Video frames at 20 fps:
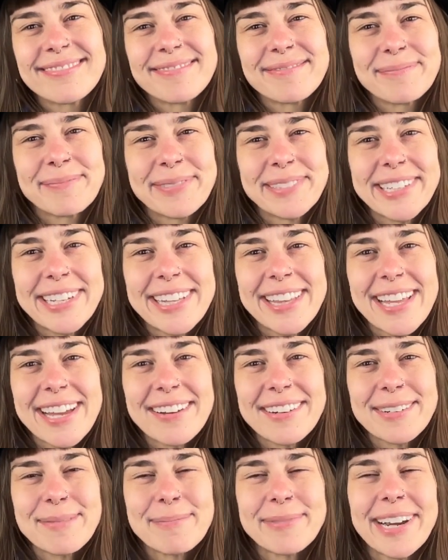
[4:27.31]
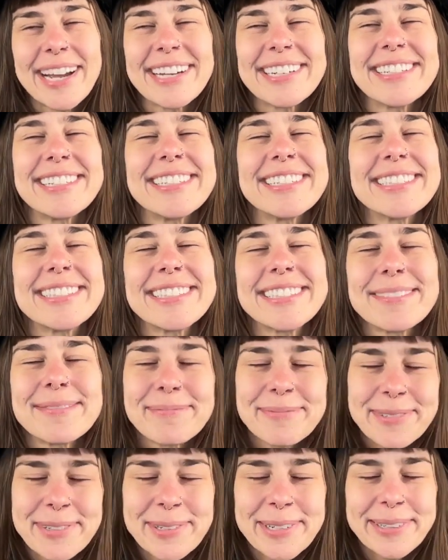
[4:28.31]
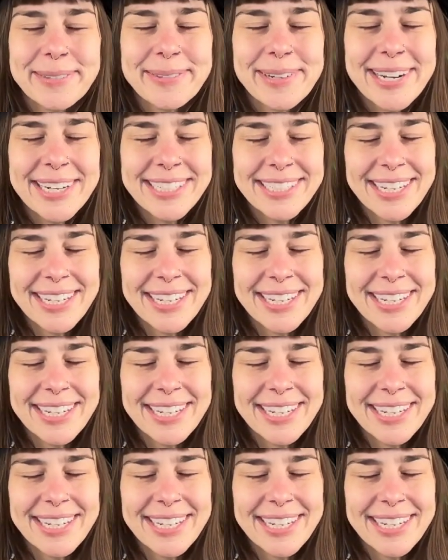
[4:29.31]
Breathe out and practice more right